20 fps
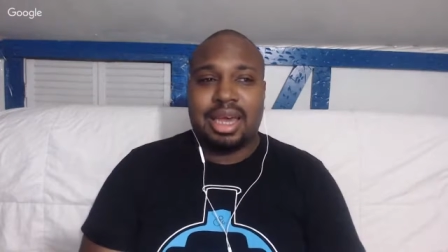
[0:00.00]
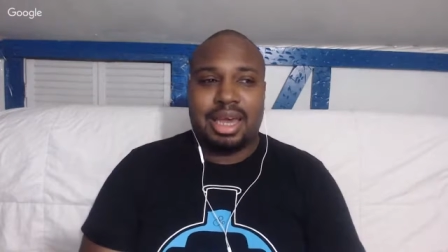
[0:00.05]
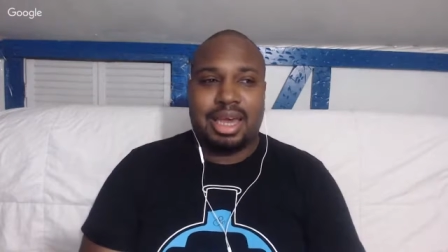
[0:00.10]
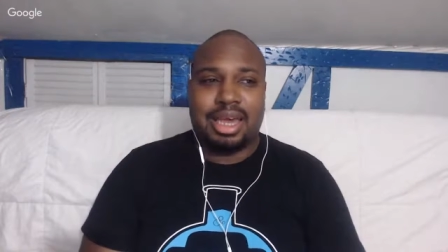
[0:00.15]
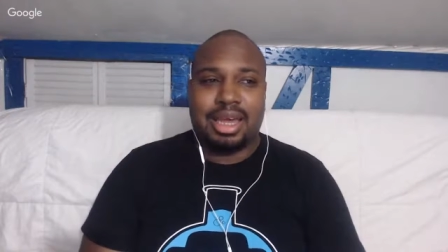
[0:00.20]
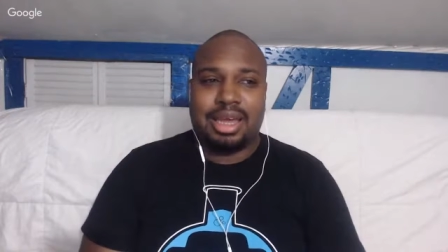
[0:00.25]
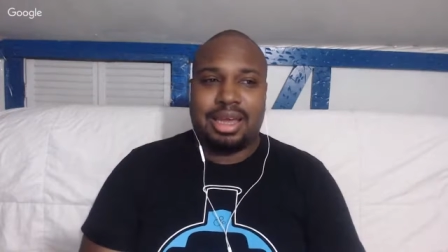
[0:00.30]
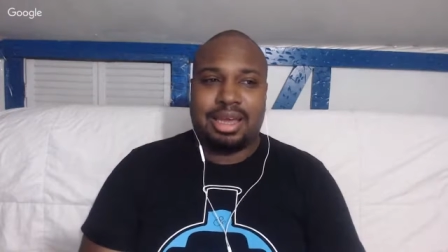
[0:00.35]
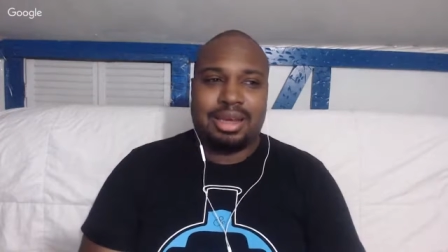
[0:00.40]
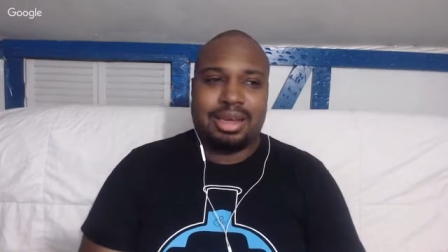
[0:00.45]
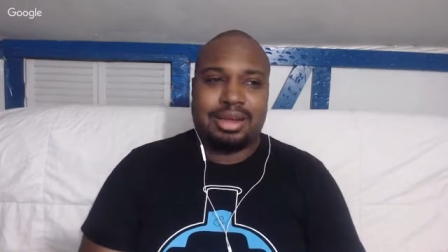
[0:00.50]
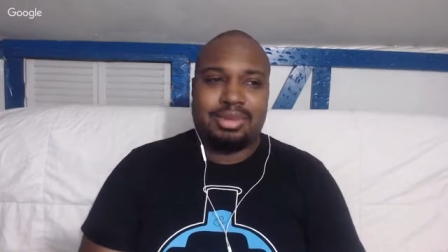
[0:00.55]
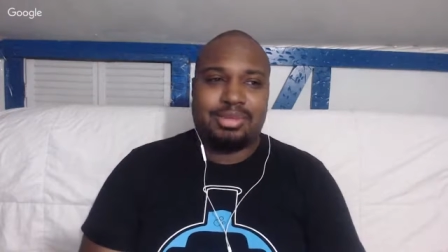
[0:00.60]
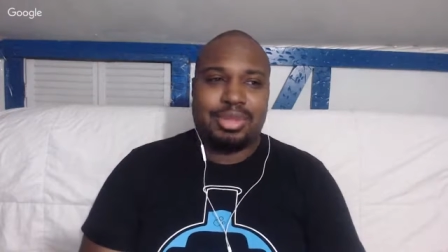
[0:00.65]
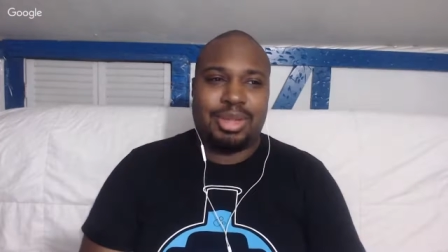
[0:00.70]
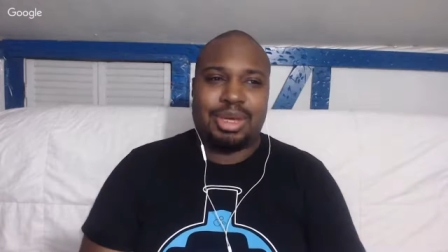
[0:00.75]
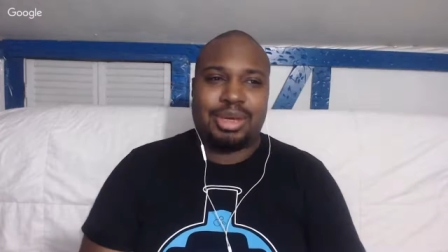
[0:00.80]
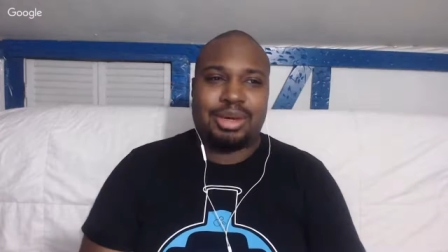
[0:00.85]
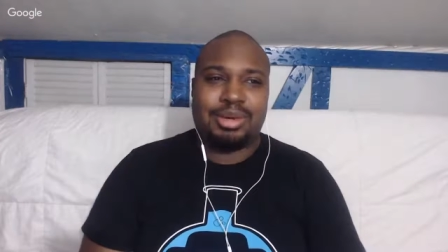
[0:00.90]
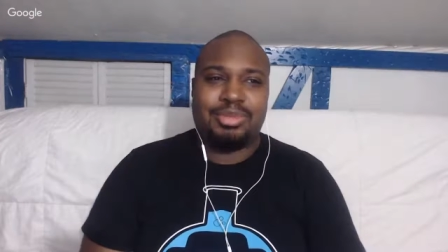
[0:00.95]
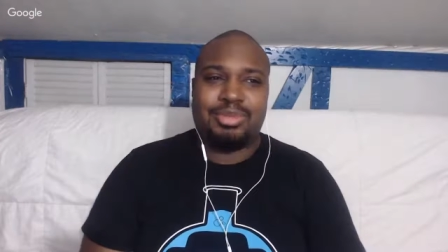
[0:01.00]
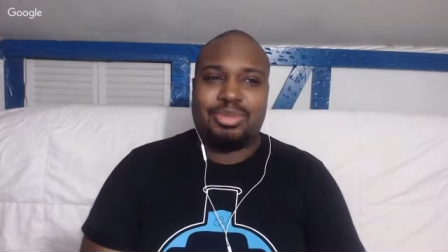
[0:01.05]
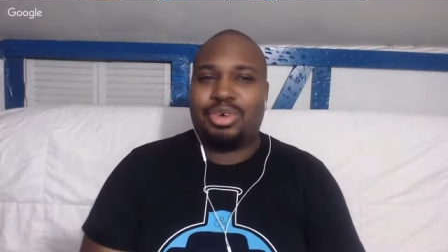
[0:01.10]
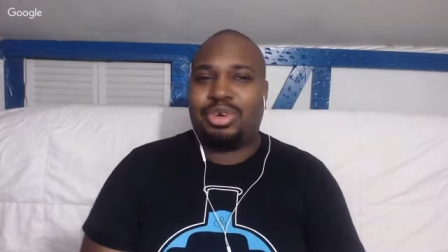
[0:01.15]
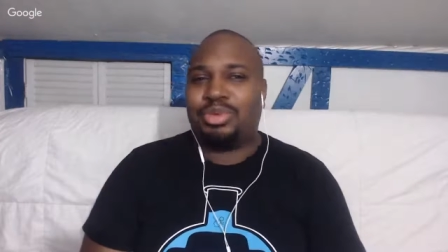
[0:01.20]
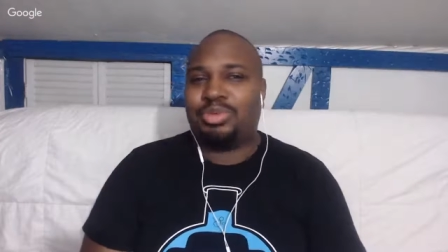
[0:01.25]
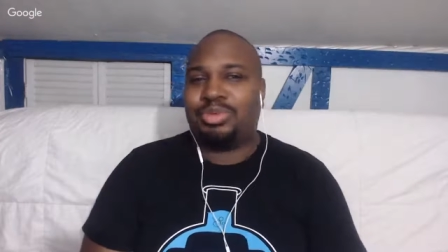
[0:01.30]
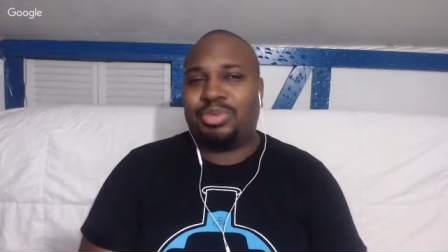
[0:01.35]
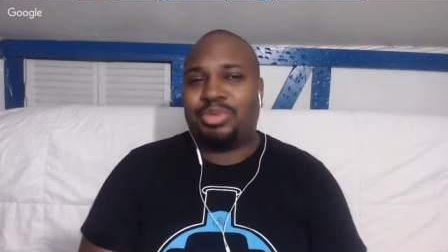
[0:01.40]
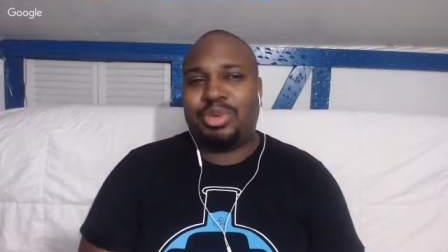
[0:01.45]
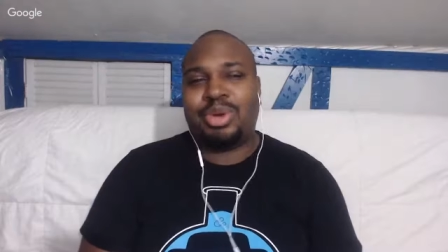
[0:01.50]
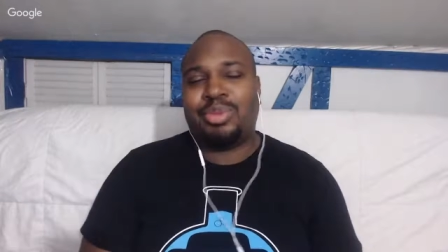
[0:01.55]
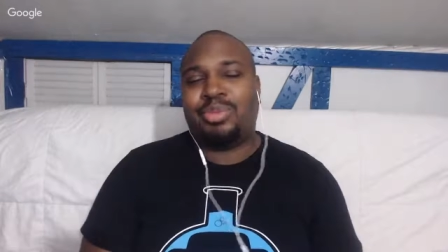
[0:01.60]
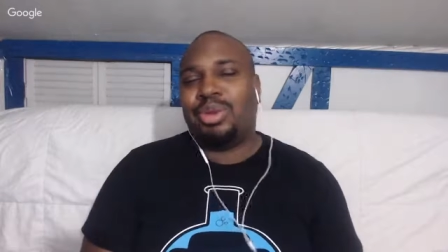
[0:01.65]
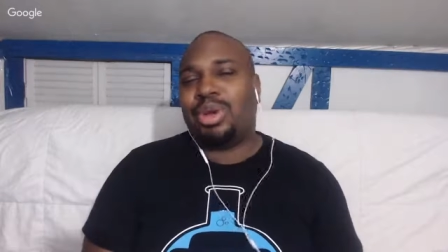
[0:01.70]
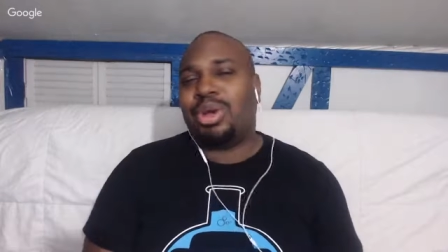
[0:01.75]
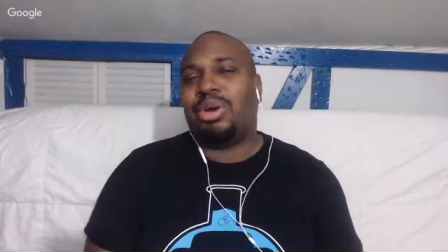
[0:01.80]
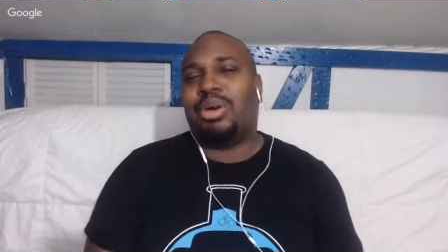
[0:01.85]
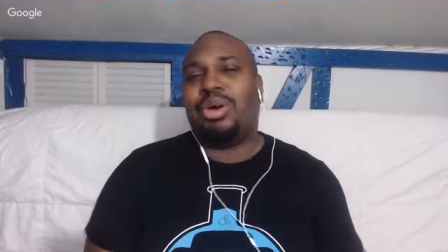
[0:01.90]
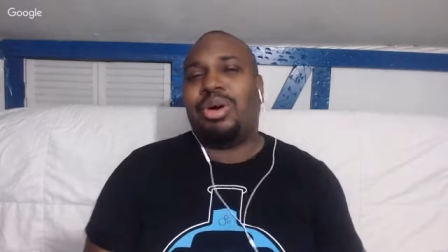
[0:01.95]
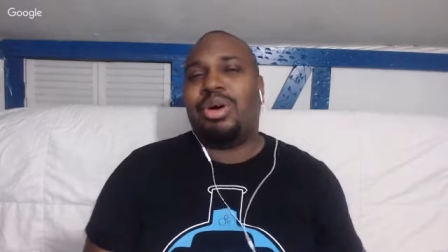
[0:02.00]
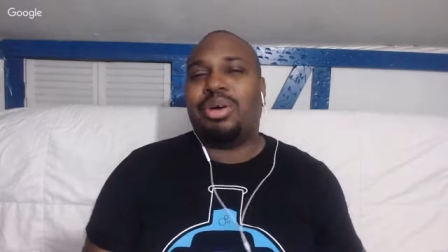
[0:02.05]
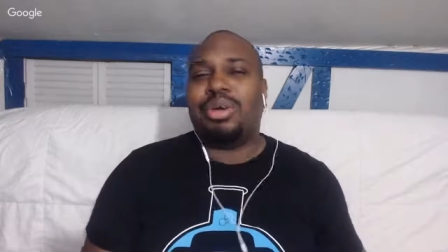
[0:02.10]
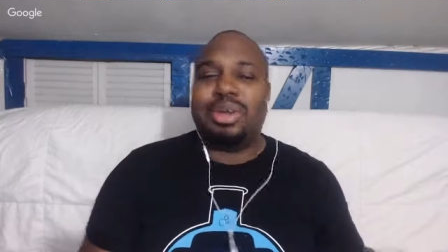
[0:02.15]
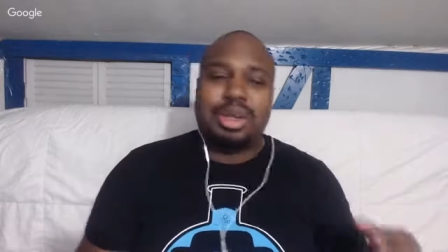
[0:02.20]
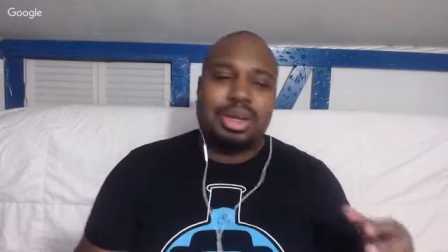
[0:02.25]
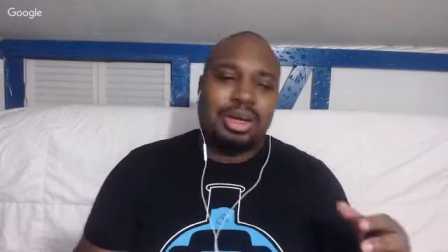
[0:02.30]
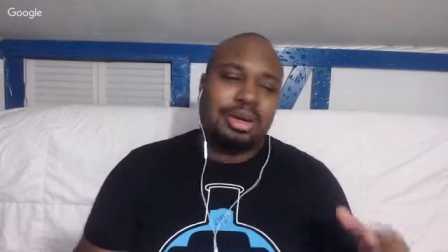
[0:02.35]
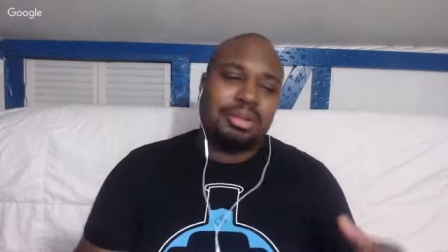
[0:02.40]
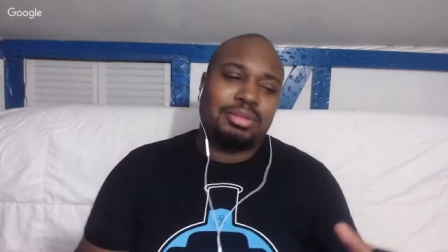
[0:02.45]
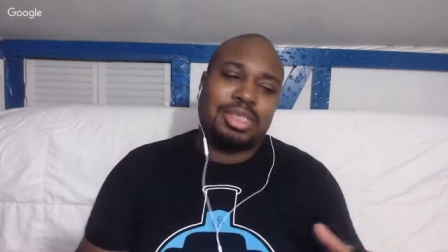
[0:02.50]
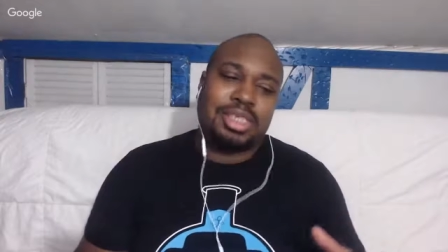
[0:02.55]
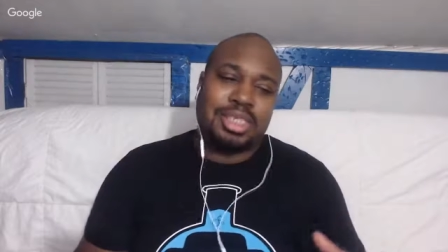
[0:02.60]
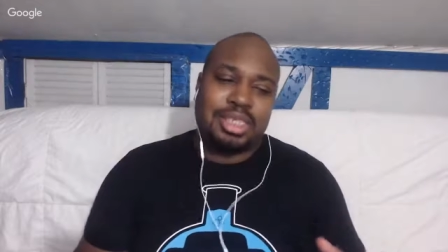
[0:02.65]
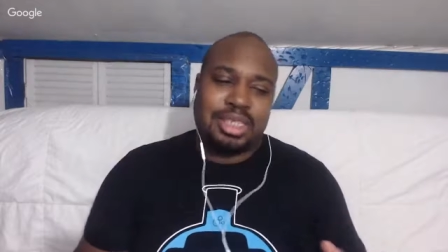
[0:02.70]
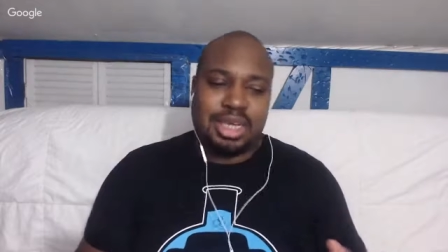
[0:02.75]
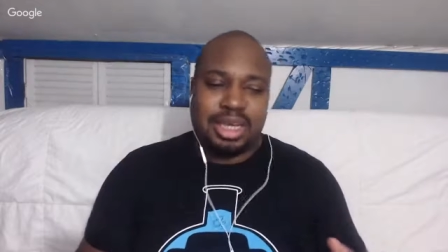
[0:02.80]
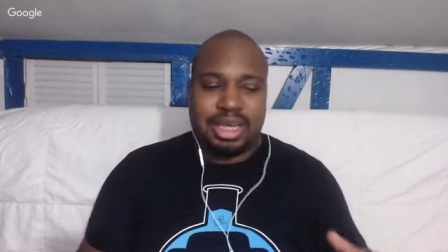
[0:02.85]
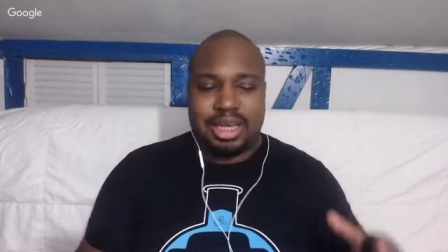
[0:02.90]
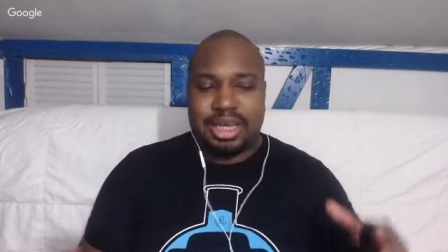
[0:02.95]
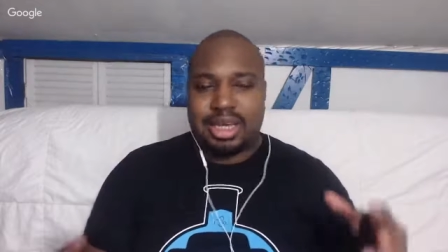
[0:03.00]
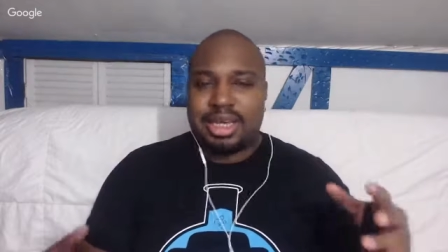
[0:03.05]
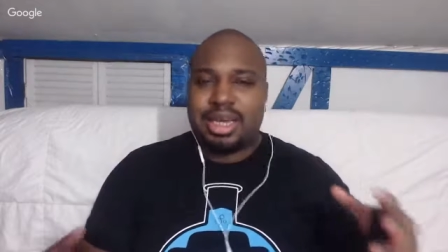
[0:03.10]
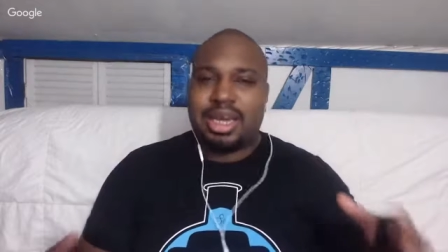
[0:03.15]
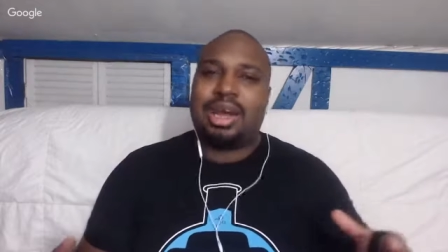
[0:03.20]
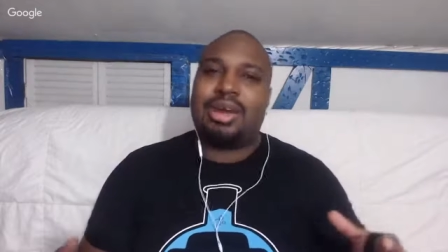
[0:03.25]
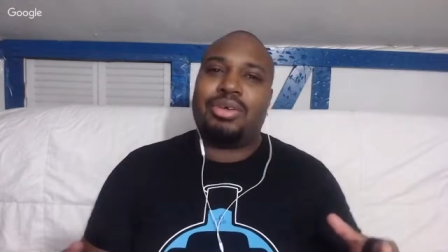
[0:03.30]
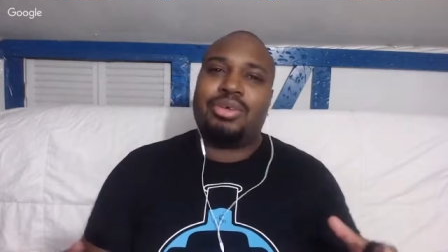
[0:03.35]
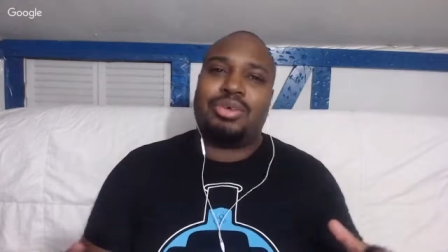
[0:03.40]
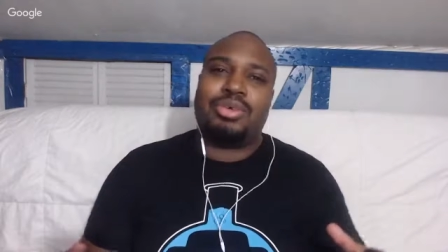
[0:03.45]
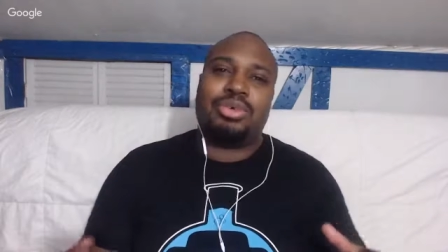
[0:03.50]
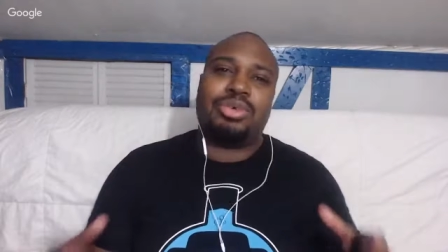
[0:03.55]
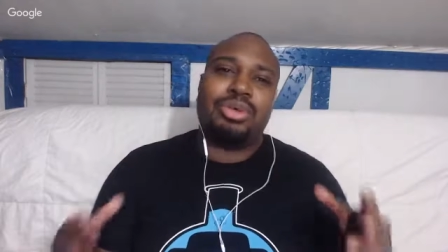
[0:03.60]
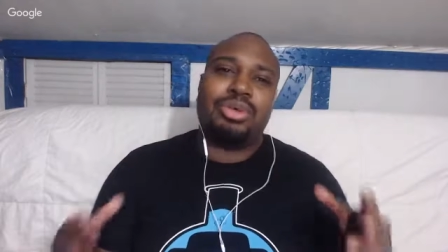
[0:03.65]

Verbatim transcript: And I mean, come on, we, we all love seeing Carol